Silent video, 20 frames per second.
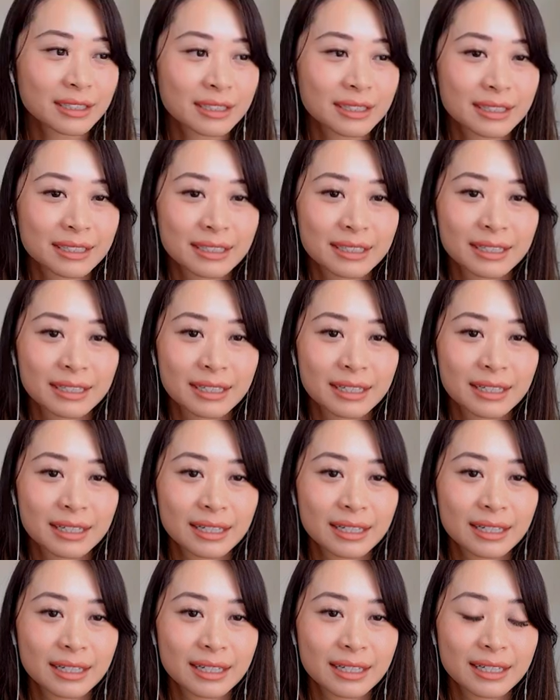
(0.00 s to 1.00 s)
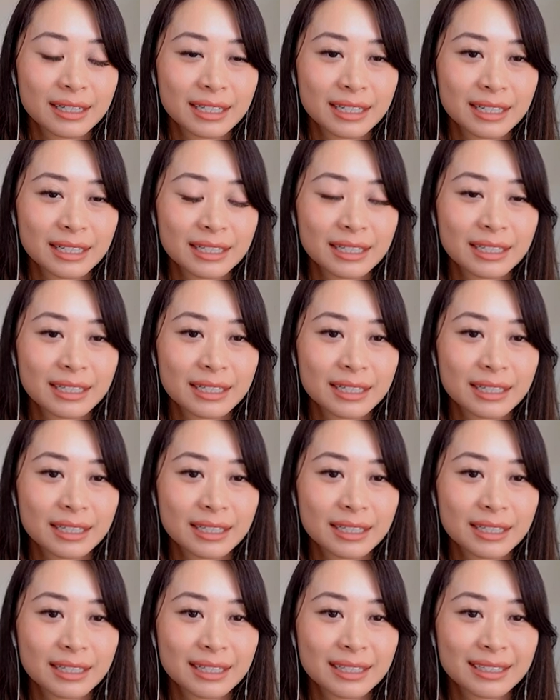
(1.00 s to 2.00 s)

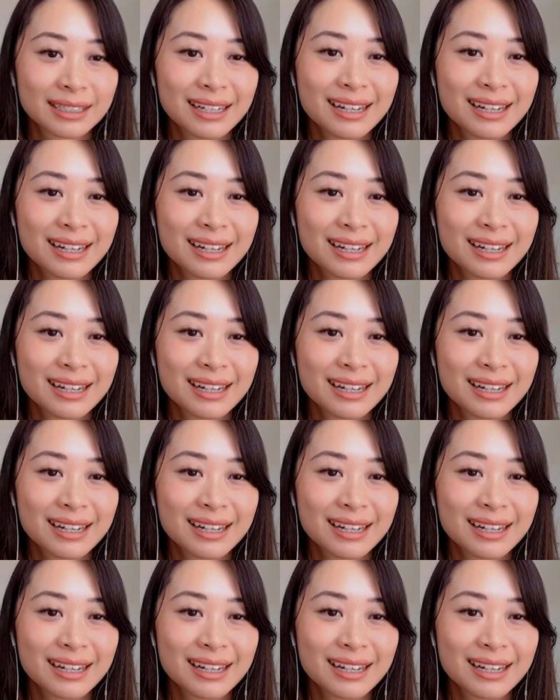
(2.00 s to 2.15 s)
(not speaking)